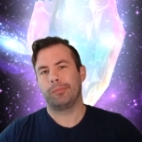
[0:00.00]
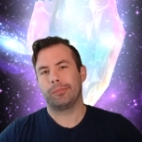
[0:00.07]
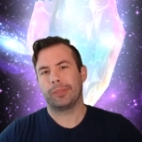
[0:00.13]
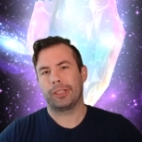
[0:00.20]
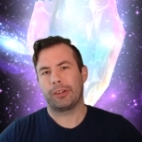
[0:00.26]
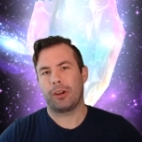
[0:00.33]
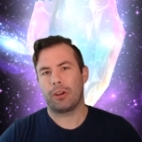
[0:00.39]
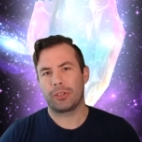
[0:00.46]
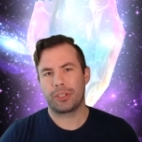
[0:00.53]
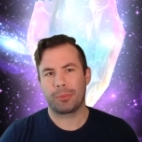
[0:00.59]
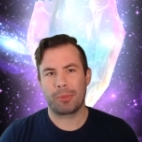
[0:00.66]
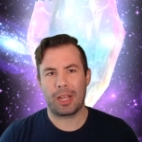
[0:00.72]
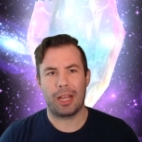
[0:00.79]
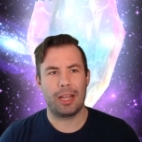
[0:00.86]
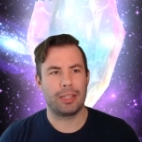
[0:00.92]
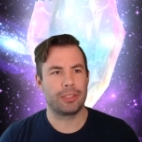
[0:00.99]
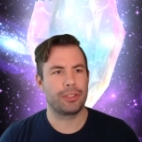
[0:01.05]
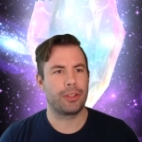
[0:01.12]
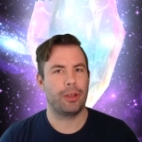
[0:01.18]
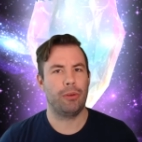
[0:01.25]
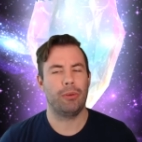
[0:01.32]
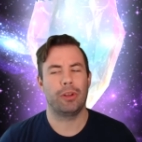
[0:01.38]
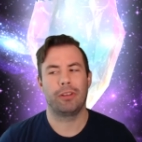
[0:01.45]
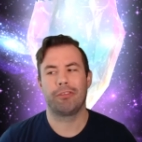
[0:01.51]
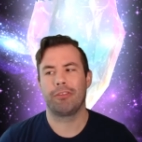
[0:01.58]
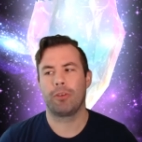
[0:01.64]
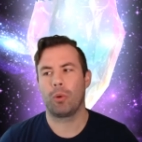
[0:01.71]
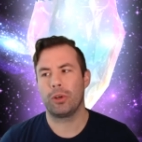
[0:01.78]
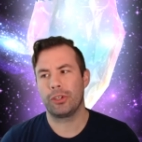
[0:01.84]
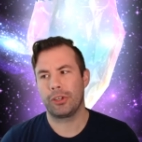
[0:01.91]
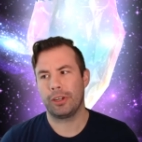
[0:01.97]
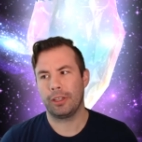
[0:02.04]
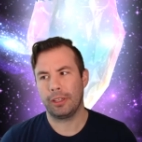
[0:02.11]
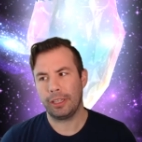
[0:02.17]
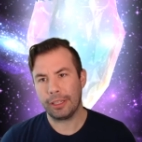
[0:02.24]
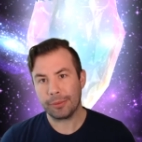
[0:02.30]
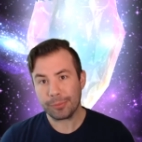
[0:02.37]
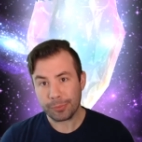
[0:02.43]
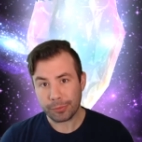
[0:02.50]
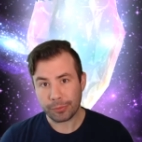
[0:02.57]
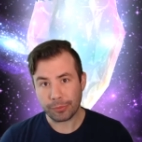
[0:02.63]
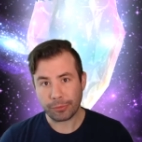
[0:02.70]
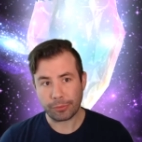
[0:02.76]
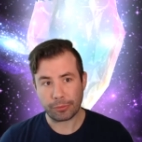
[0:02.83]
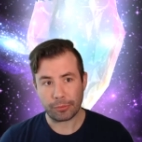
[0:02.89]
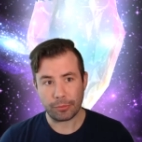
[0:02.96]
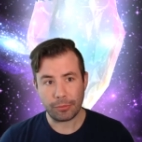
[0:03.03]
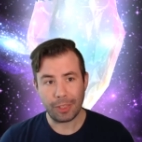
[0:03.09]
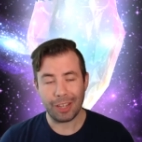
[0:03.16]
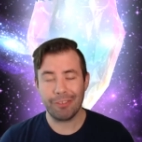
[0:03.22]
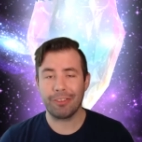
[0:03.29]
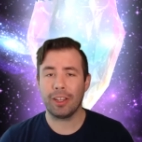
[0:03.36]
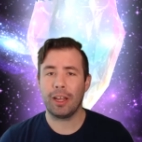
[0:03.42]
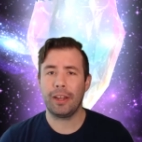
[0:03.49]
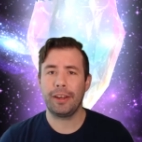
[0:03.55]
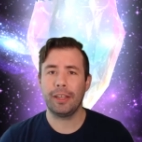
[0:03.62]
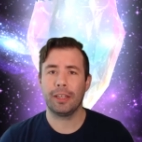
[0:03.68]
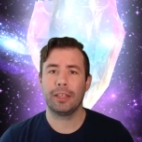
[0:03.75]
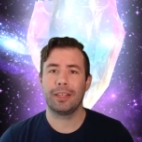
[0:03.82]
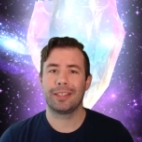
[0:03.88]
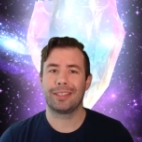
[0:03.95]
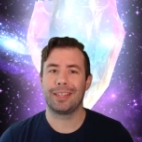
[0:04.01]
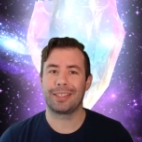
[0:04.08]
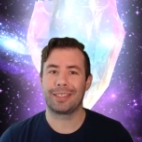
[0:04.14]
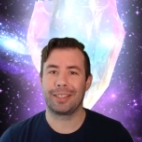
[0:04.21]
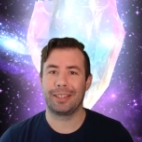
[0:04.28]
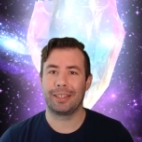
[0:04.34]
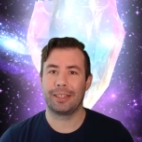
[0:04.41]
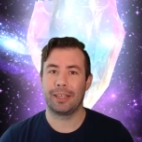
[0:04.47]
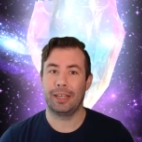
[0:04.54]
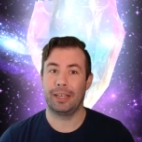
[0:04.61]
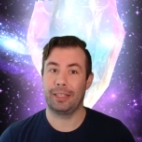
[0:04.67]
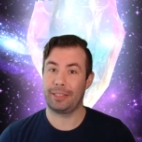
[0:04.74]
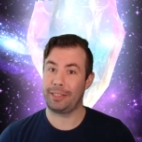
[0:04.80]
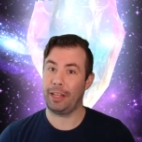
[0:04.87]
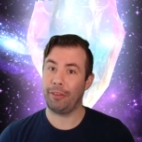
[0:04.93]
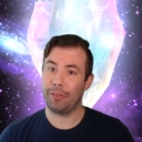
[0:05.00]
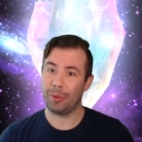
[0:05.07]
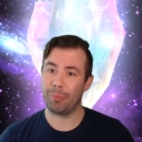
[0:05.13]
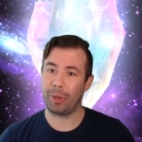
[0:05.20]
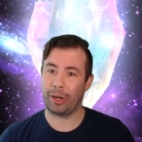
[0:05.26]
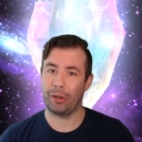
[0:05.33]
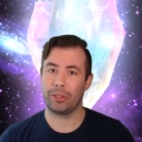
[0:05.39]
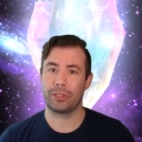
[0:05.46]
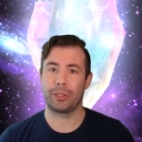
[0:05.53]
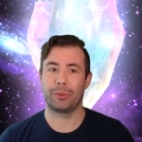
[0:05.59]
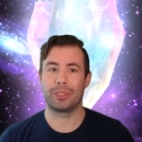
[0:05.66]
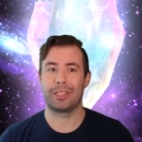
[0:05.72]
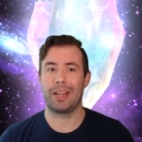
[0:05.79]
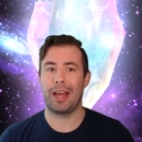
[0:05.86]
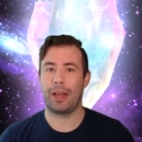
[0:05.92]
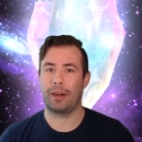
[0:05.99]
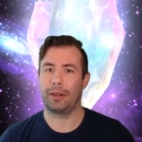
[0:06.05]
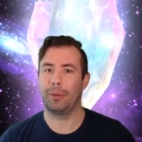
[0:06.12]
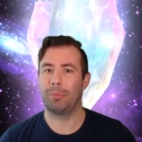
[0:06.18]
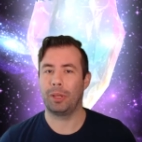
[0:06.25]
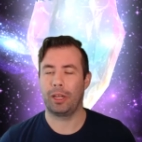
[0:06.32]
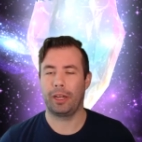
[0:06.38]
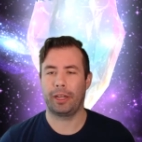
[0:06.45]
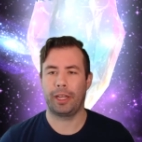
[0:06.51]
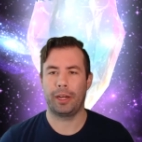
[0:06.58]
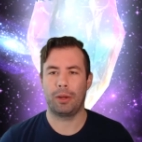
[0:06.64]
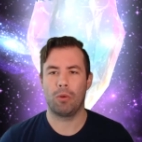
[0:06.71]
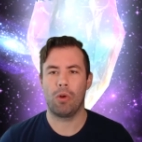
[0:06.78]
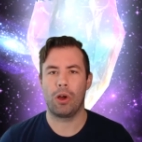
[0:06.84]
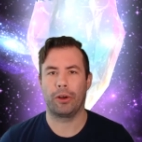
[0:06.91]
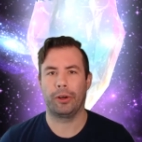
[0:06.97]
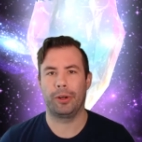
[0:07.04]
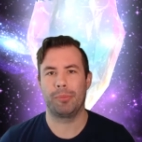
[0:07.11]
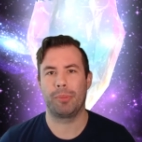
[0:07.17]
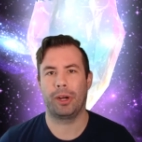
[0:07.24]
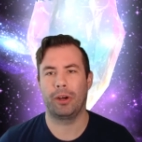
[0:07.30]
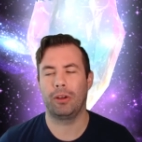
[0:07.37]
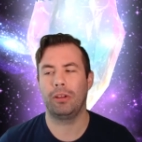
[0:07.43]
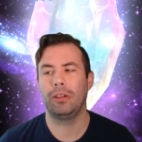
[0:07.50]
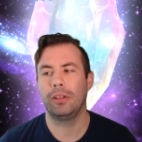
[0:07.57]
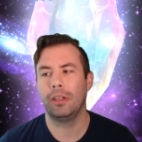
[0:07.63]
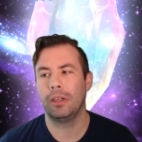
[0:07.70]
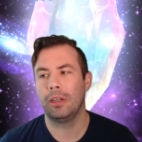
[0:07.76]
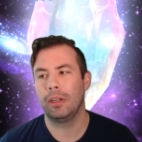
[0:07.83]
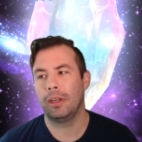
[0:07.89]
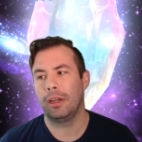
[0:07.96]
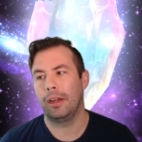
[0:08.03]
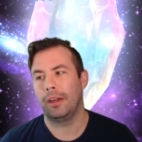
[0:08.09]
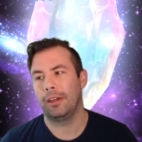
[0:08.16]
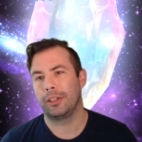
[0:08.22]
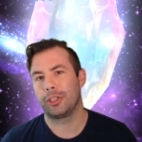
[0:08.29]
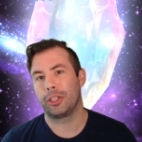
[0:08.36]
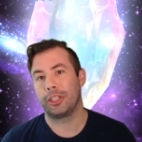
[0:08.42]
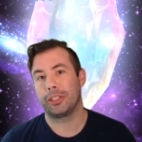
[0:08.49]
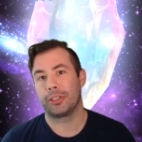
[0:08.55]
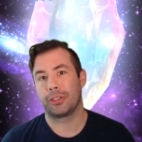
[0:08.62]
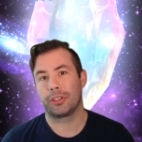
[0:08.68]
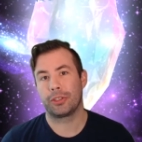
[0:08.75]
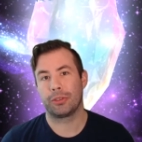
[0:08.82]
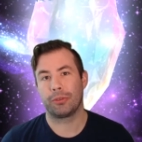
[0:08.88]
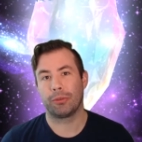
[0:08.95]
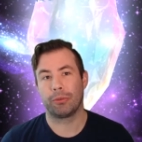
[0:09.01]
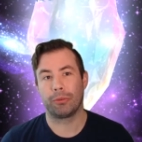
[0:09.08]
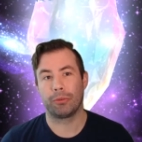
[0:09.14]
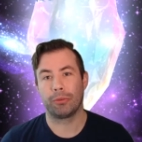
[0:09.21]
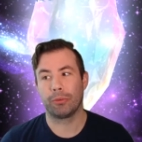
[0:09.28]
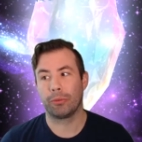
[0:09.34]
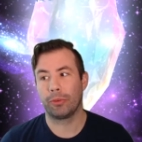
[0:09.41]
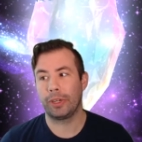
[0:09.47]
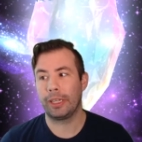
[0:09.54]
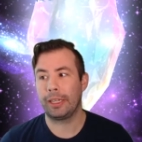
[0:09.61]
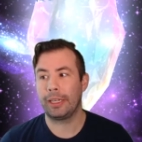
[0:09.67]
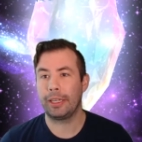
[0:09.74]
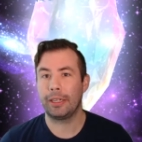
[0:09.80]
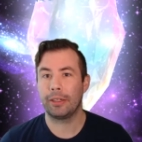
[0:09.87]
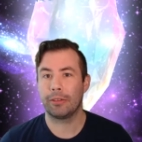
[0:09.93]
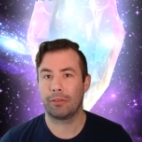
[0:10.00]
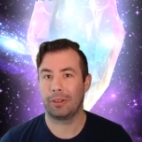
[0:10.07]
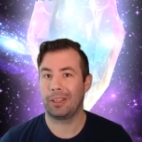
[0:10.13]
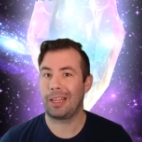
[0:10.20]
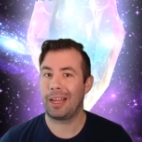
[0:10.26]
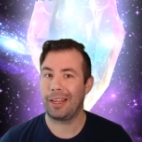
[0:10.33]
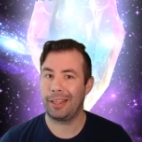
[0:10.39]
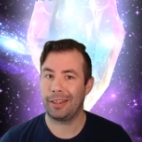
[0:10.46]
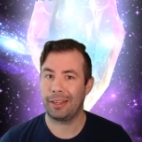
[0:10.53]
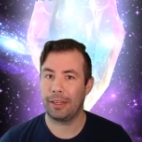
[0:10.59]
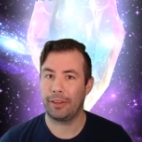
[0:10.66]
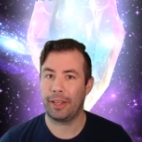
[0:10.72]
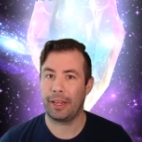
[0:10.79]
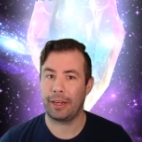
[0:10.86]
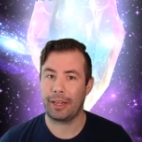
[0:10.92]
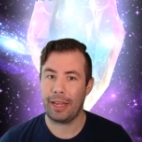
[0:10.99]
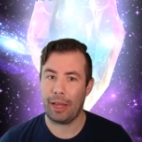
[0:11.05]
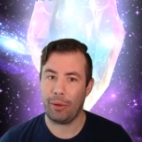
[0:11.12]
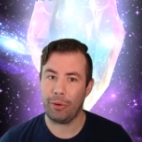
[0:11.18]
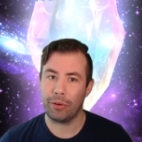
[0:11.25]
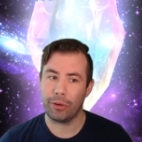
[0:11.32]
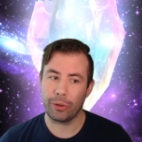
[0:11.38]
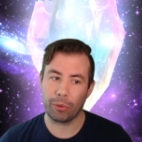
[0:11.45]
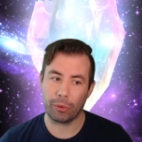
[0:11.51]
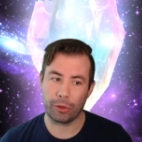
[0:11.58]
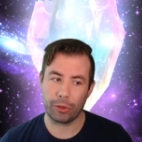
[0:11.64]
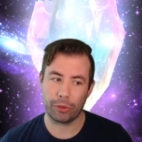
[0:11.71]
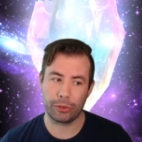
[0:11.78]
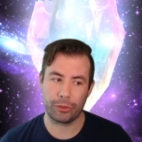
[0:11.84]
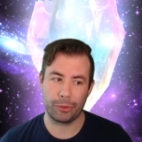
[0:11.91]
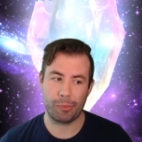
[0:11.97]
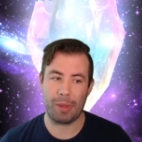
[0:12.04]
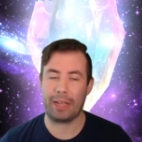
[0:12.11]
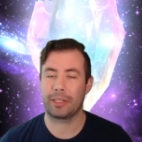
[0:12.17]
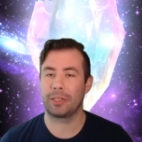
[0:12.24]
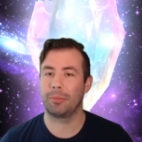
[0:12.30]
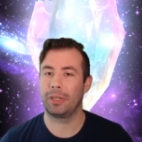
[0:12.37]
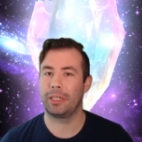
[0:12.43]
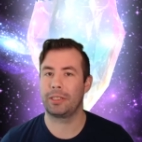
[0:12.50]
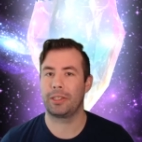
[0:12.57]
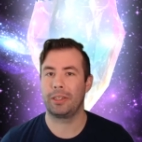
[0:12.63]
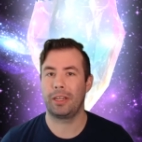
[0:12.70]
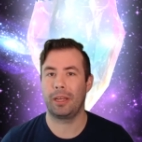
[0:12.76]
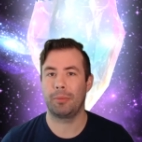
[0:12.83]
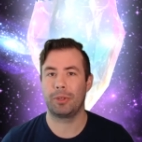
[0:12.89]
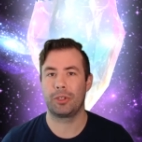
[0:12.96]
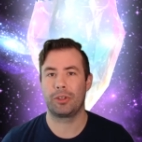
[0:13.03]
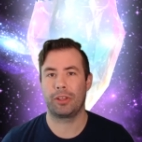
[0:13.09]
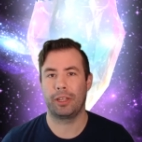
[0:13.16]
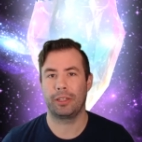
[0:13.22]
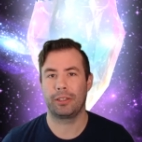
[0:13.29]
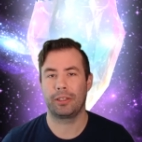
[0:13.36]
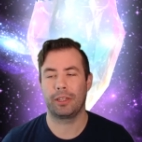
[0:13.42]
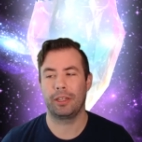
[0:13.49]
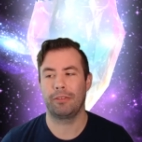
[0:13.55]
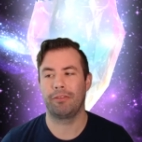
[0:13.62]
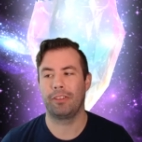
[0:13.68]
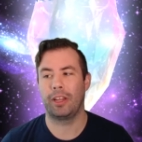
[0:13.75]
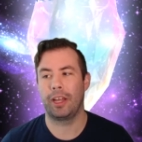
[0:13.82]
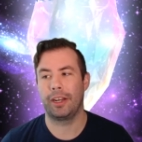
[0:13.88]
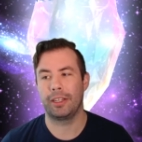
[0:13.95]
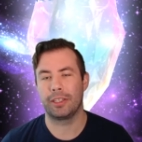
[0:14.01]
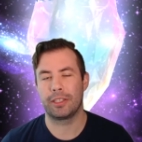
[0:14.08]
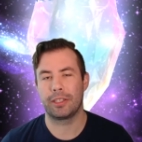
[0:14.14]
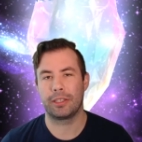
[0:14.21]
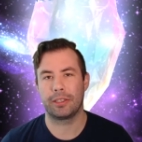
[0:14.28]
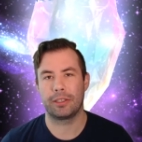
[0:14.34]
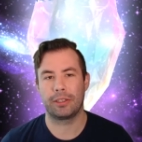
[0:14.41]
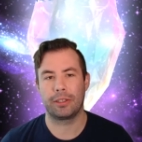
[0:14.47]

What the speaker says: there are some cons though. Unfortunately, Flood doesn't self-imperil, so it's not applying any water in peril. She's really reliant on that counter in order to maximize the damage that Flood is